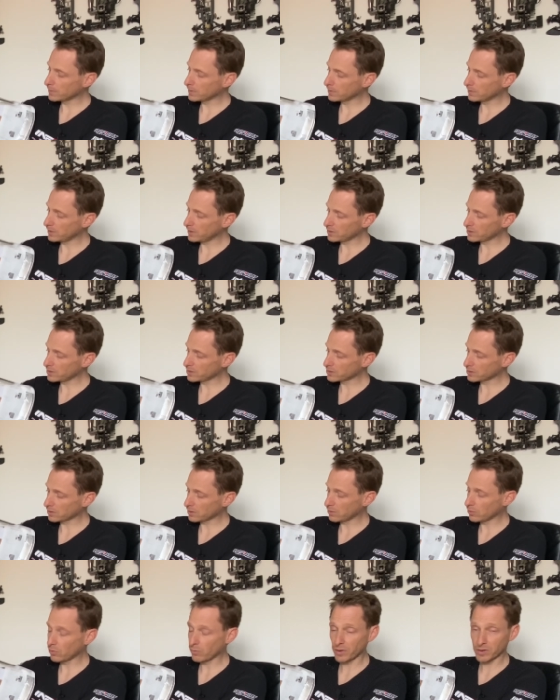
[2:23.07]
This is
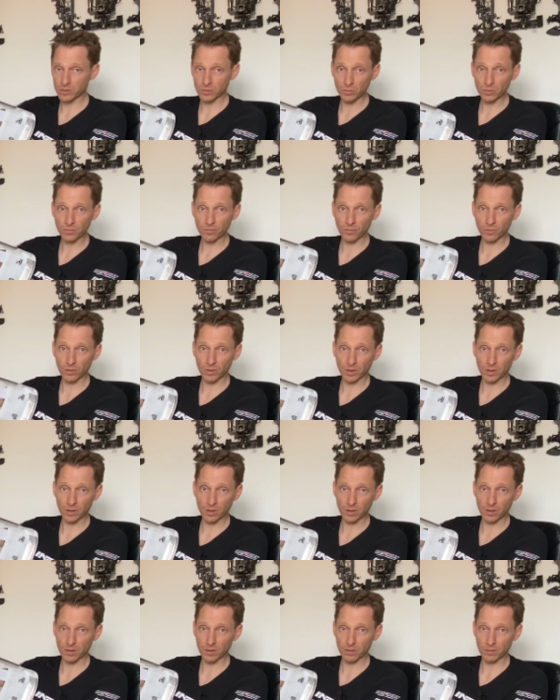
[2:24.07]
always good for
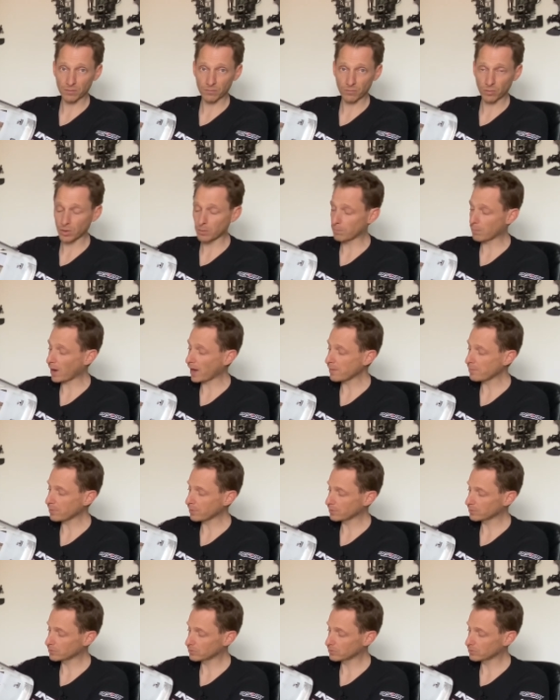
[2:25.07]
the pipe